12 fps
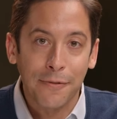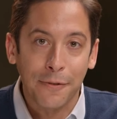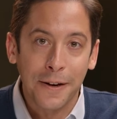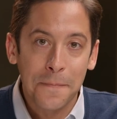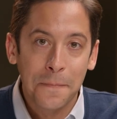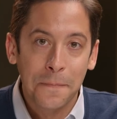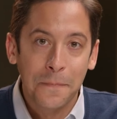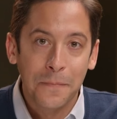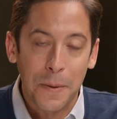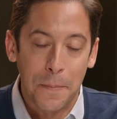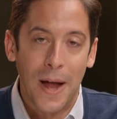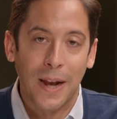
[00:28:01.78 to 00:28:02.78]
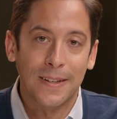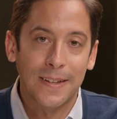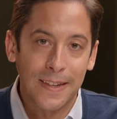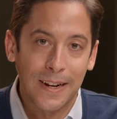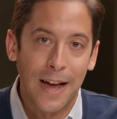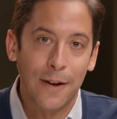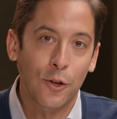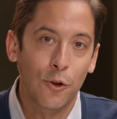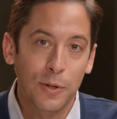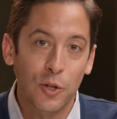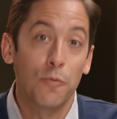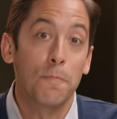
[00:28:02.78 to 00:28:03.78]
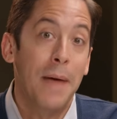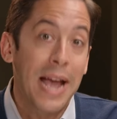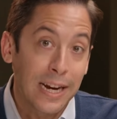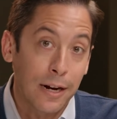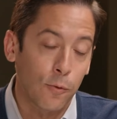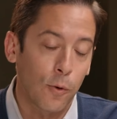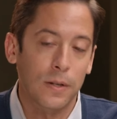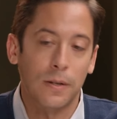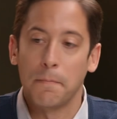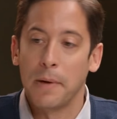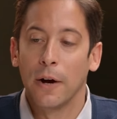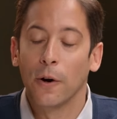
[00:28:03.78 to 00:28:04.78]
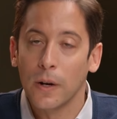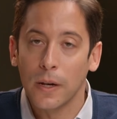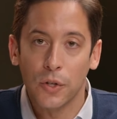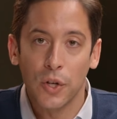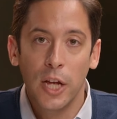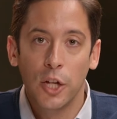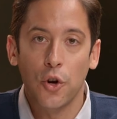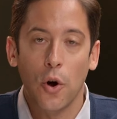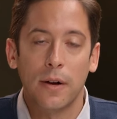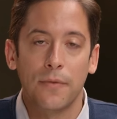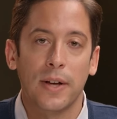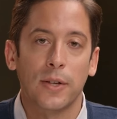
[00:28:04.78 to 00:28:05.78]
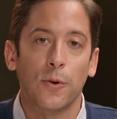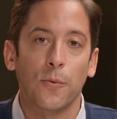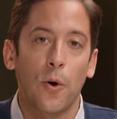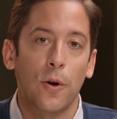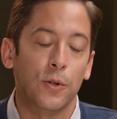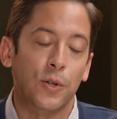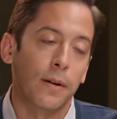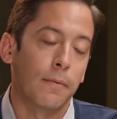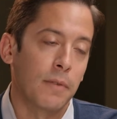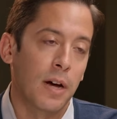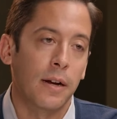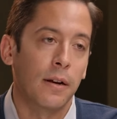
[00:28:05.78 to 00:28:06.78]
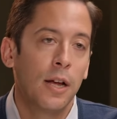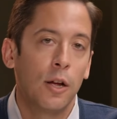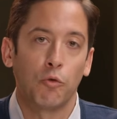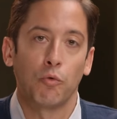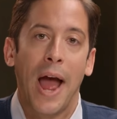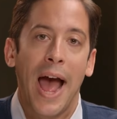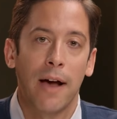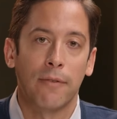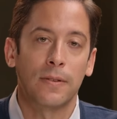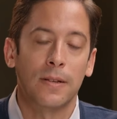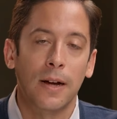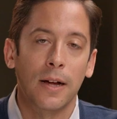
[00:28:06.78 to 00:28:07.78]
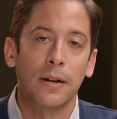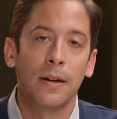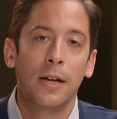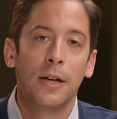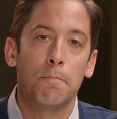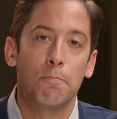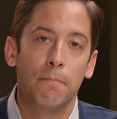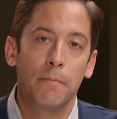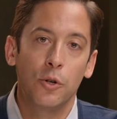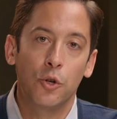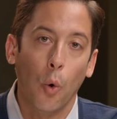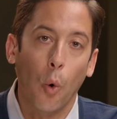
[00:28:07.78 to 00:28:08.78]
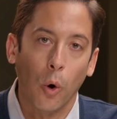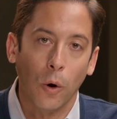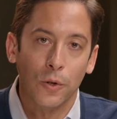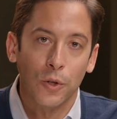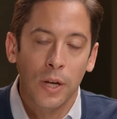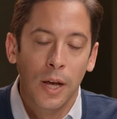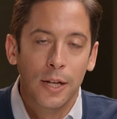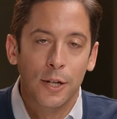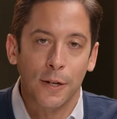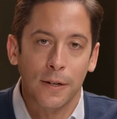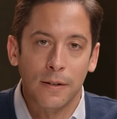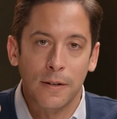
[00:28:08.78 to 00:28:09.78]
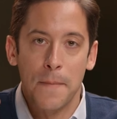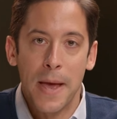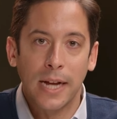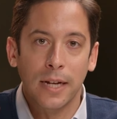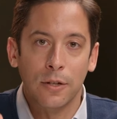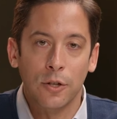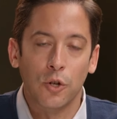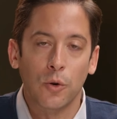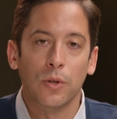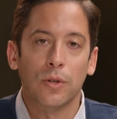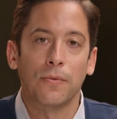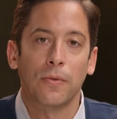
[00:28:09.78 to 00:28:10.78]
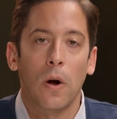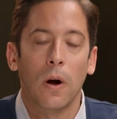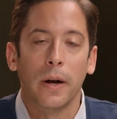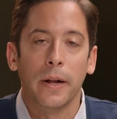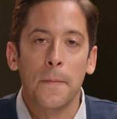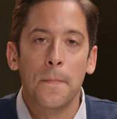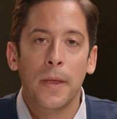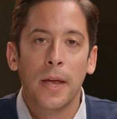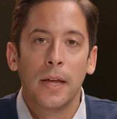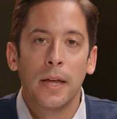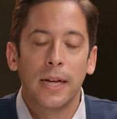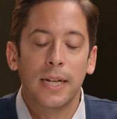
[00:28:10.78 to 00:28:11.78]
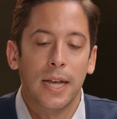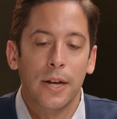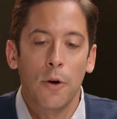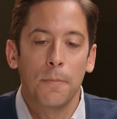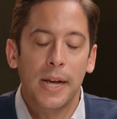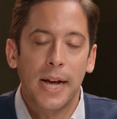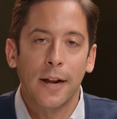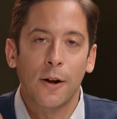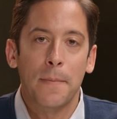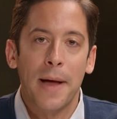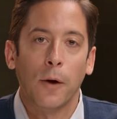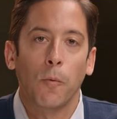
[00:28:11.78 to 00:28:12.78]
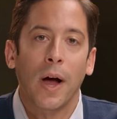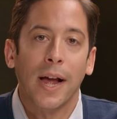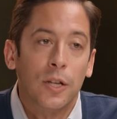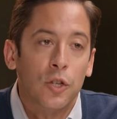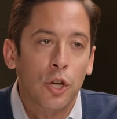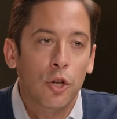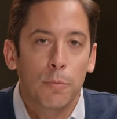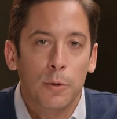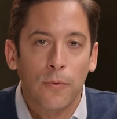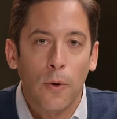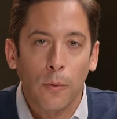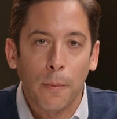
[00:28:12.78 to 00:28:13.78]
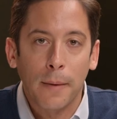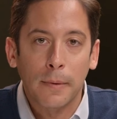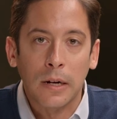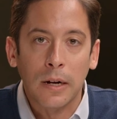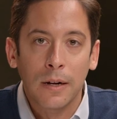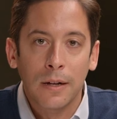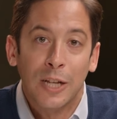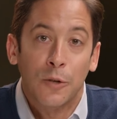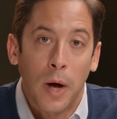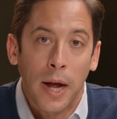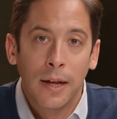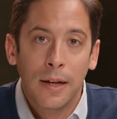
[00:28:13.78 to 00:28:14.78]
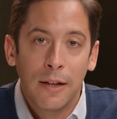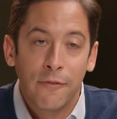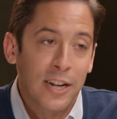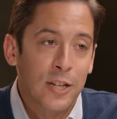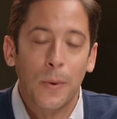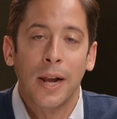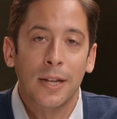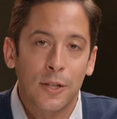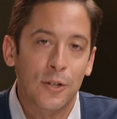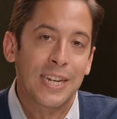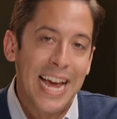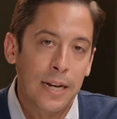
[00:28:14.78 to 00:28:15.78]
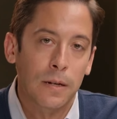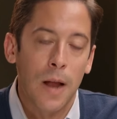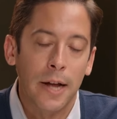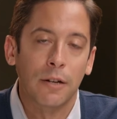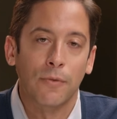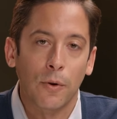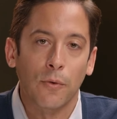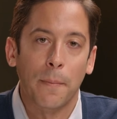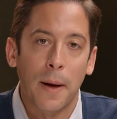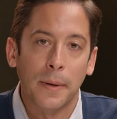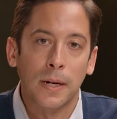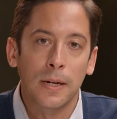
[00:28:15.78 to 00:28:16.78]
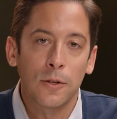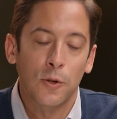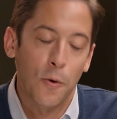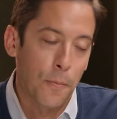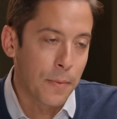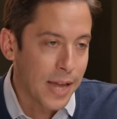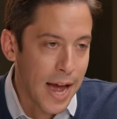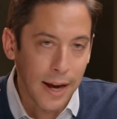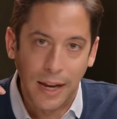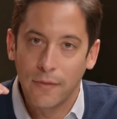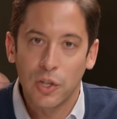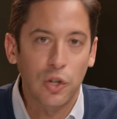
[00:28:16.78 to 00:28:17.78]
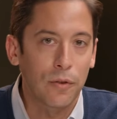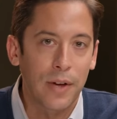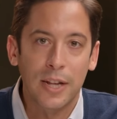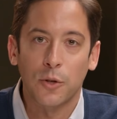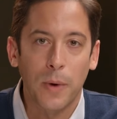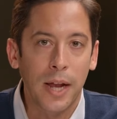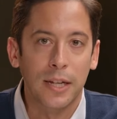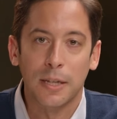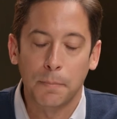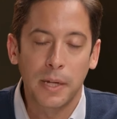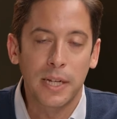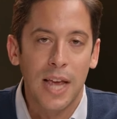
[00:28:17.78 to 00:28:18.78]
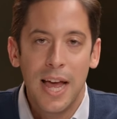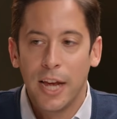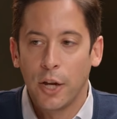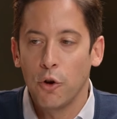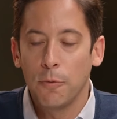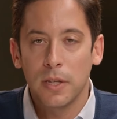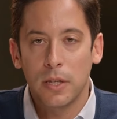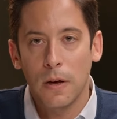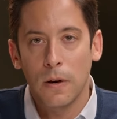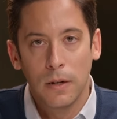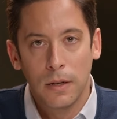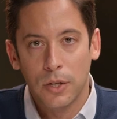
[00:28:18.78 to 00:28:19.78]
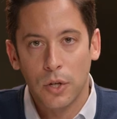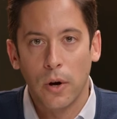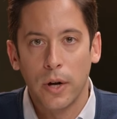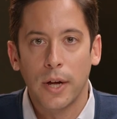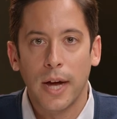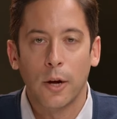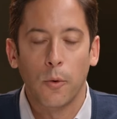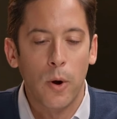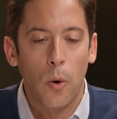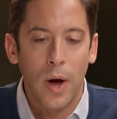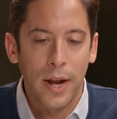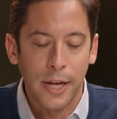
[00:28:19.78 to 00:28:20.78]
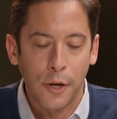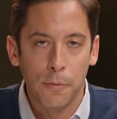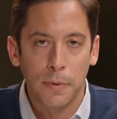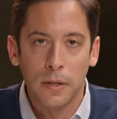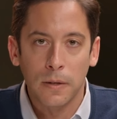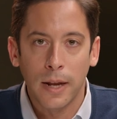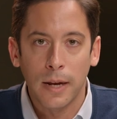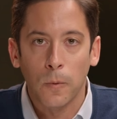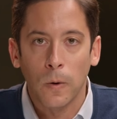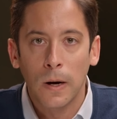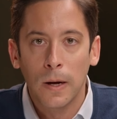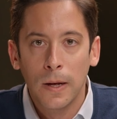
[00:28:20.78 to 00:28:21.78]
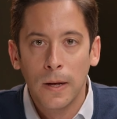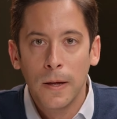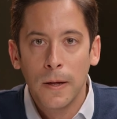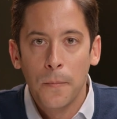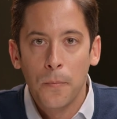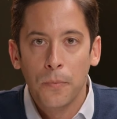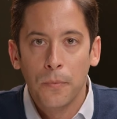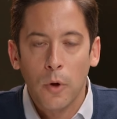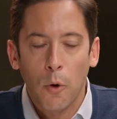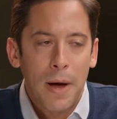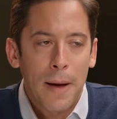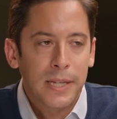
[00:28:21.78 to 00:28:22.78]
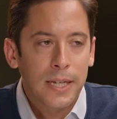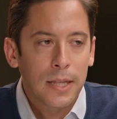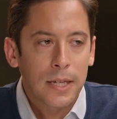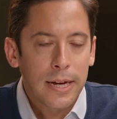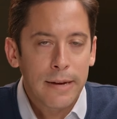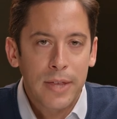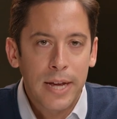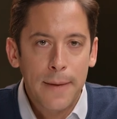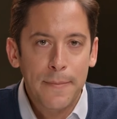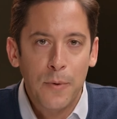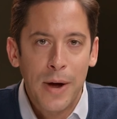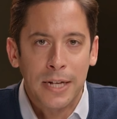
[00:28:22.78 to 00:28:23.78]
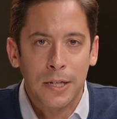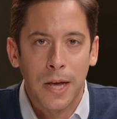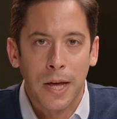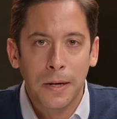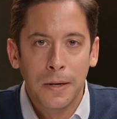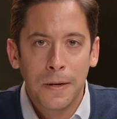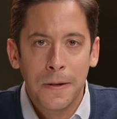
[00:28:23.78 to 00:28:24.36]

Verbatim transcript: foot, the policy that allowed Cubans who made it across the perilous shark infested waters on on rafts and on doors to to make it to the shores of Florida. He said, "Nope, you got to go back." Why? Because the Cubans vote Republican. That's why. Venezuelans tend not to vote Republican. So yeah, give us your Venezuelans, please. Cubans though, sorry, you got to go. We don't want any Cubans anymore. Obama said the same thing Amy Wax said.